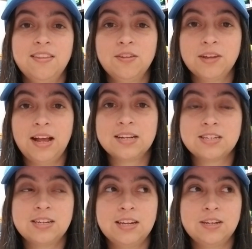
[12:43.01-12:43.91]
the
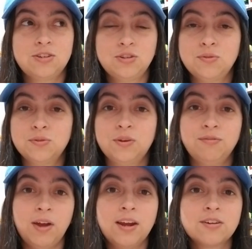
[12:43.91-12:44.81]
last like
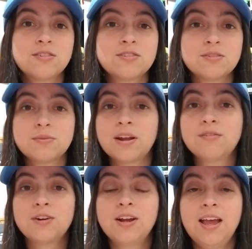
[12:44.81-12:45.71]
2-3 fighters or
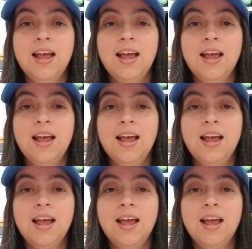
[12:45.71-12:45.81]
whatever.